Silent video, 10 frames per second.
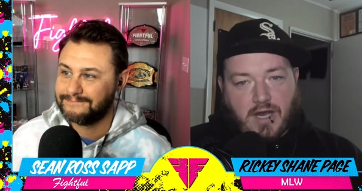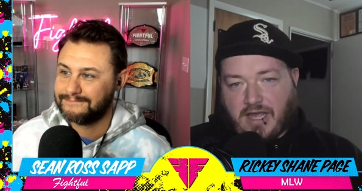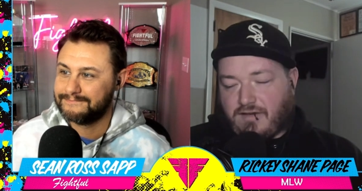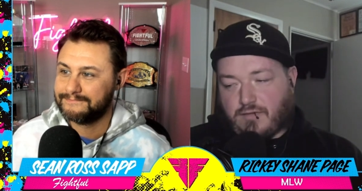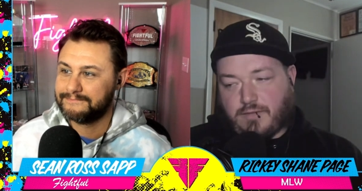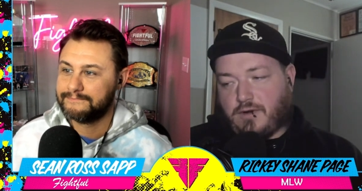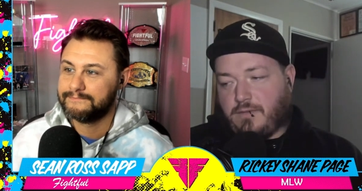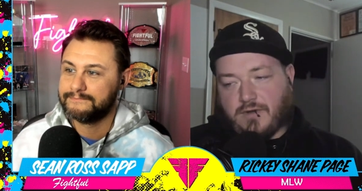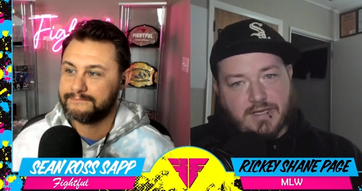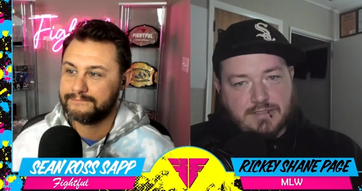Speaker 1: I have a
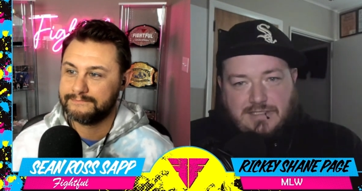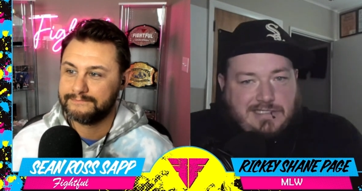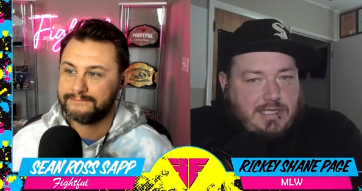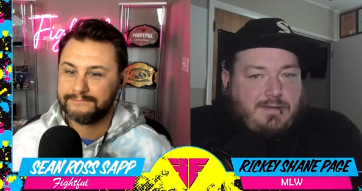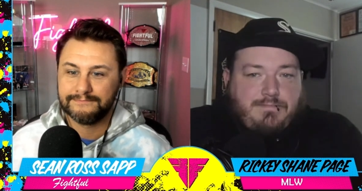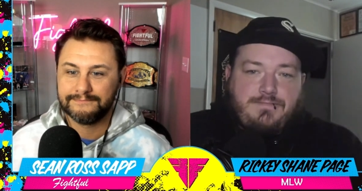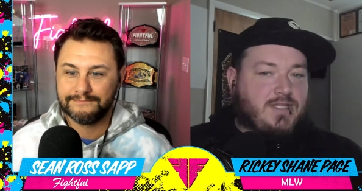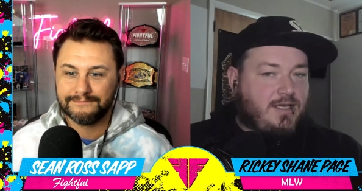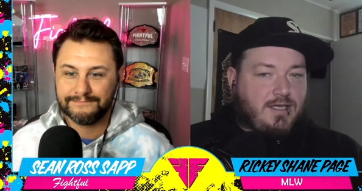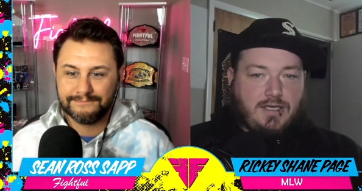promo. It's just like
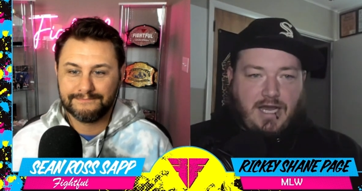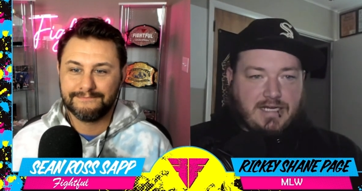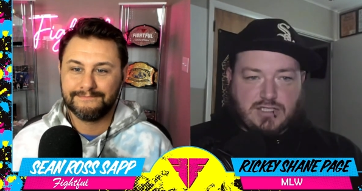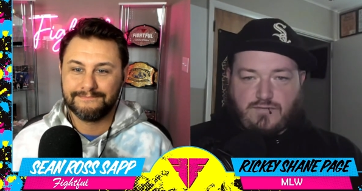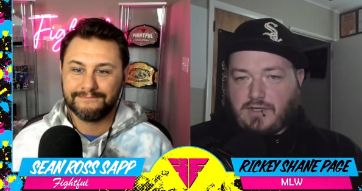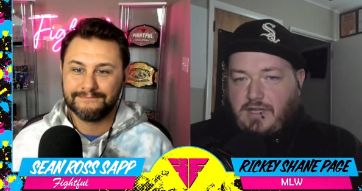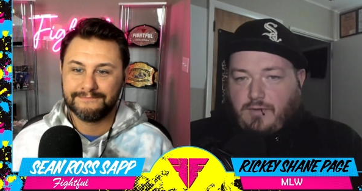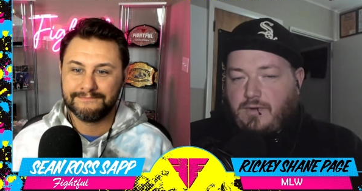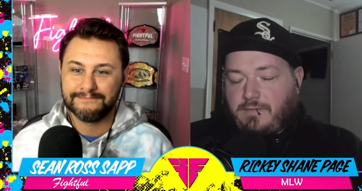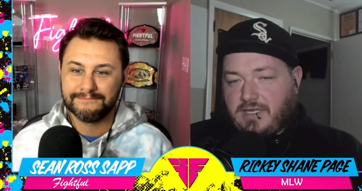I just feel
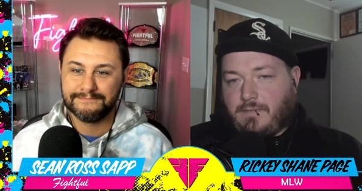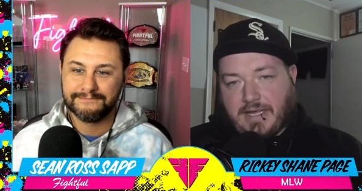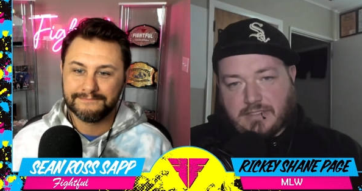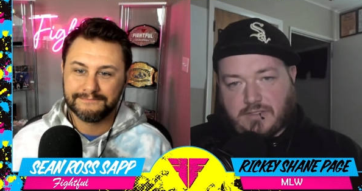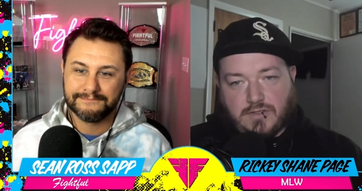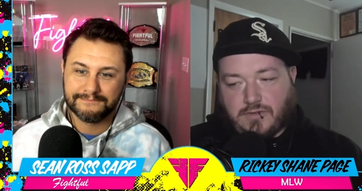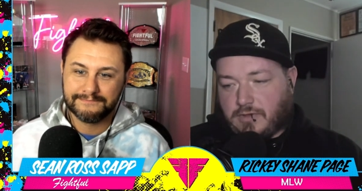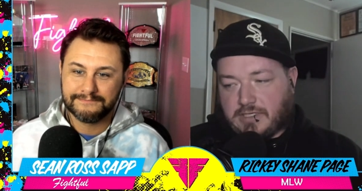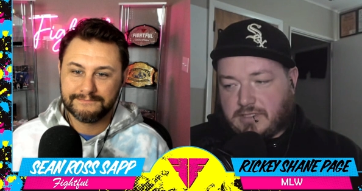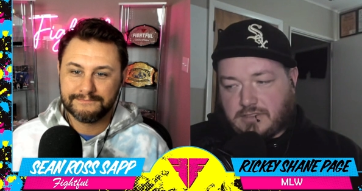like when me and Mance are in the
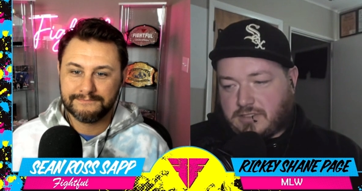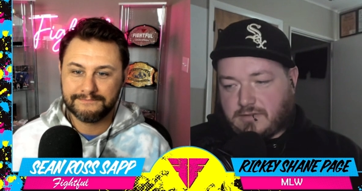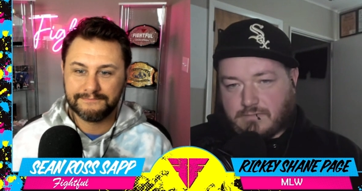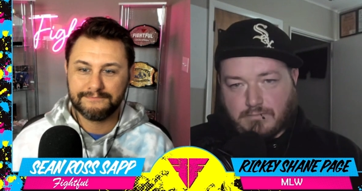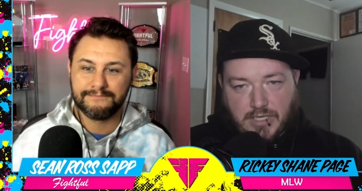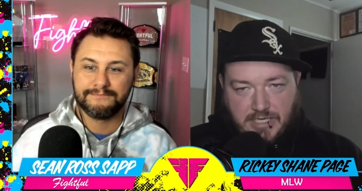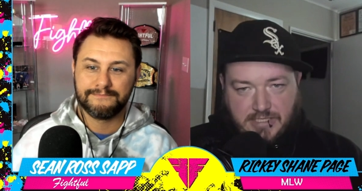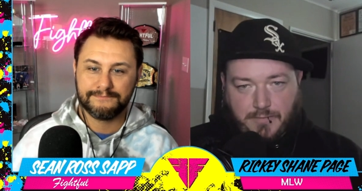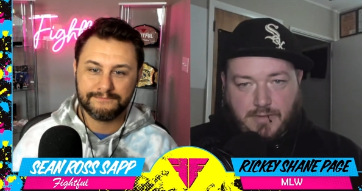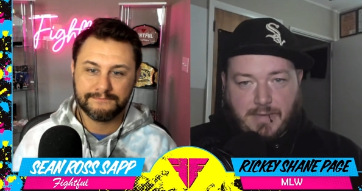ring, there's just money
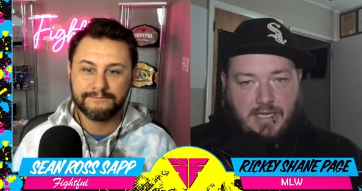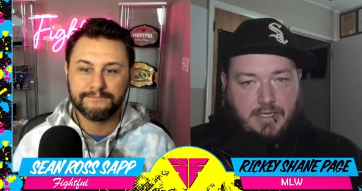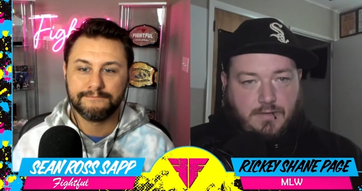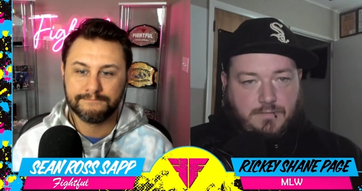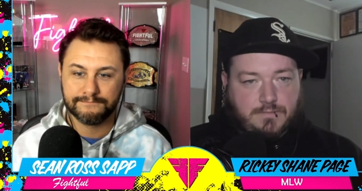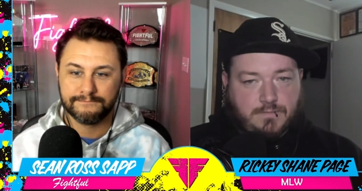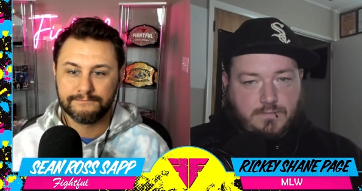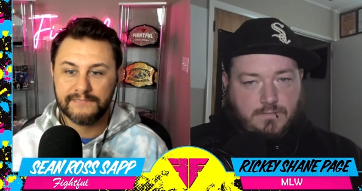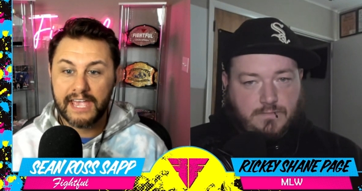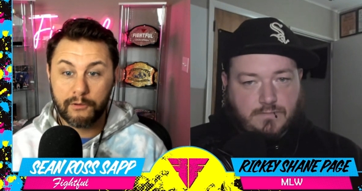to be made.
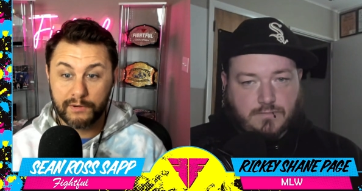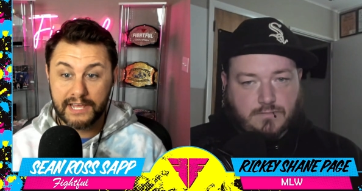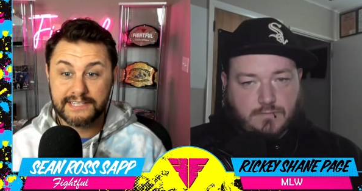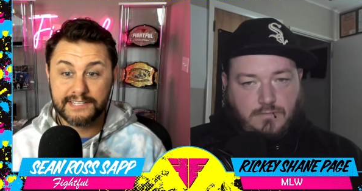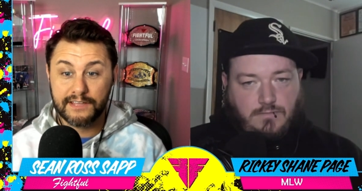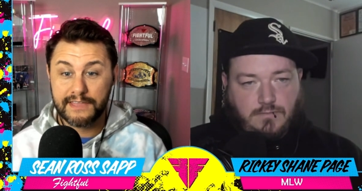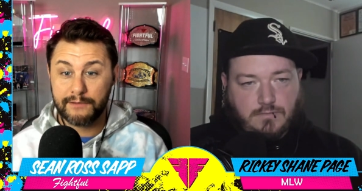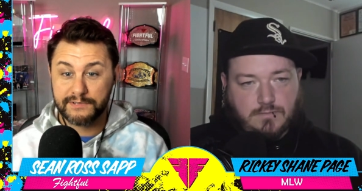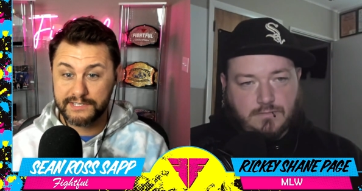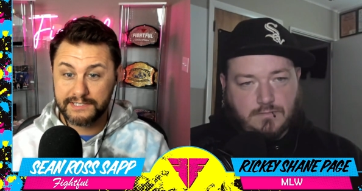
Speaker 2: Yeah, when I saw
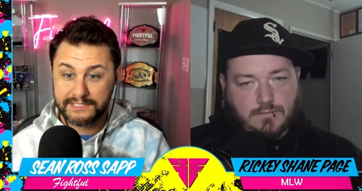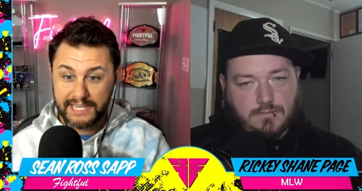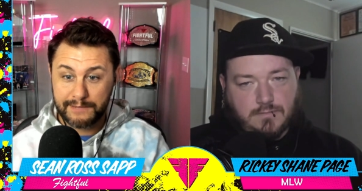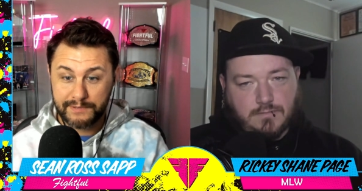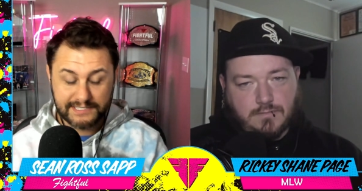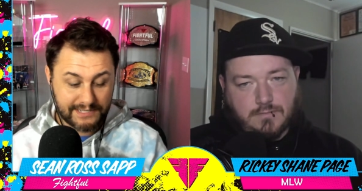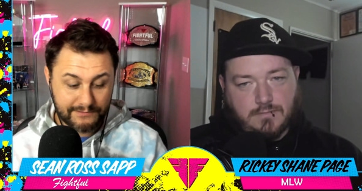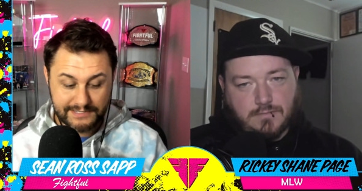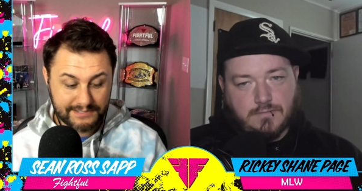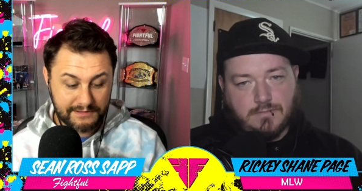that was on the tapings, I
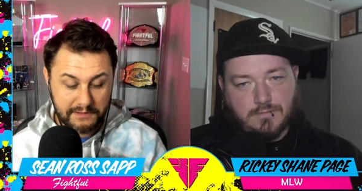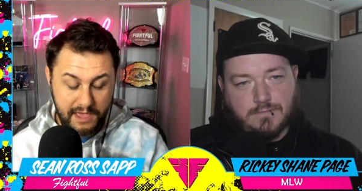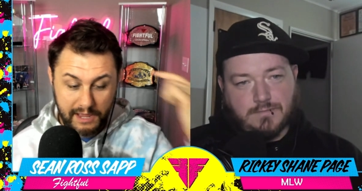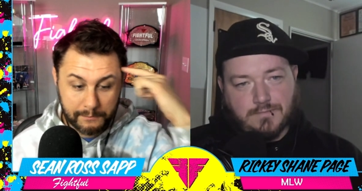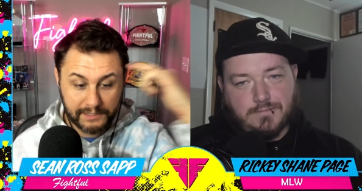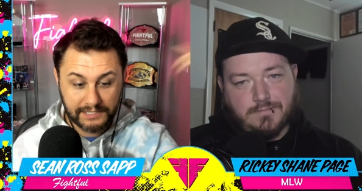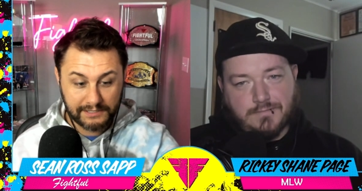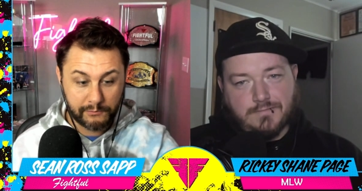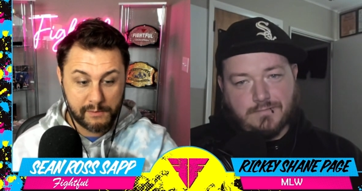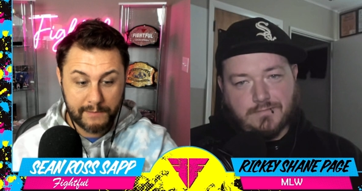was eh, I
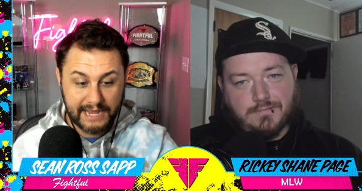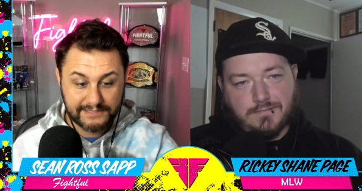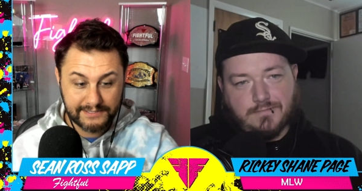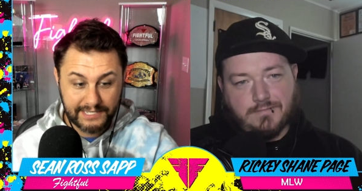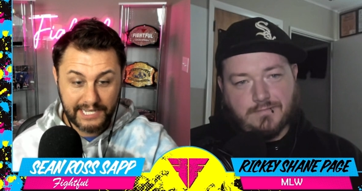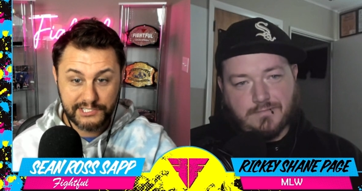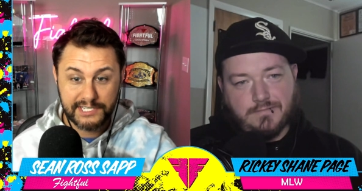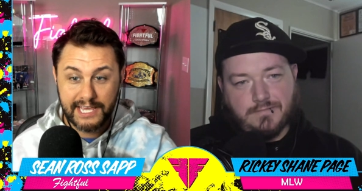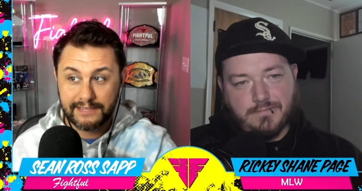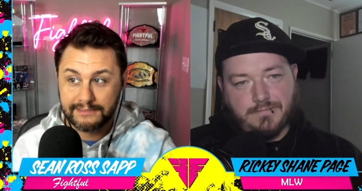immediately went back to Cage of
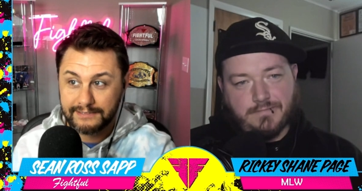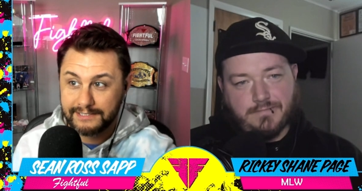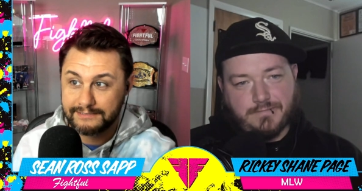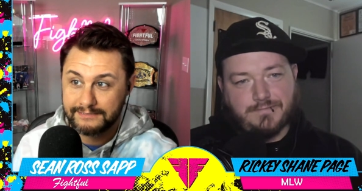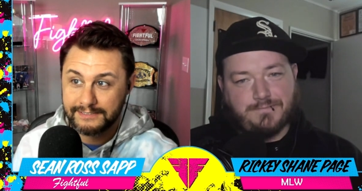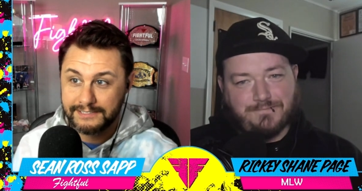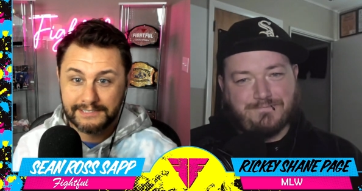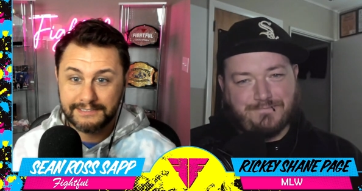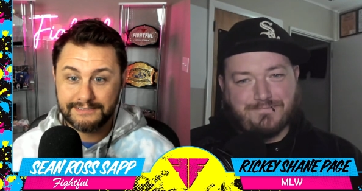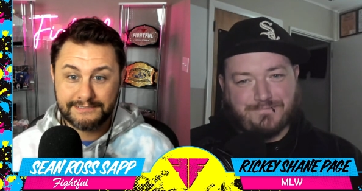Death. Like
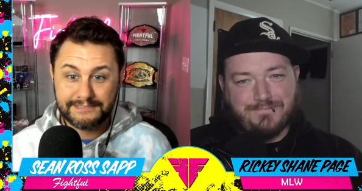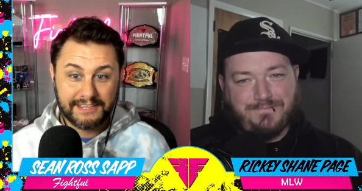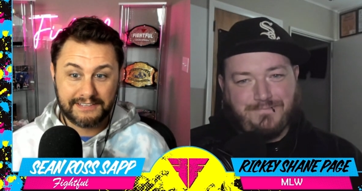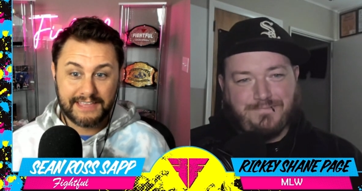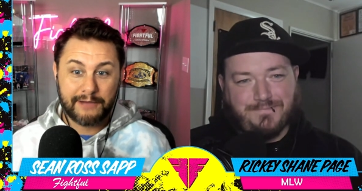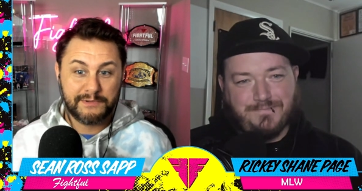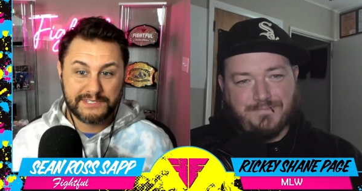like that was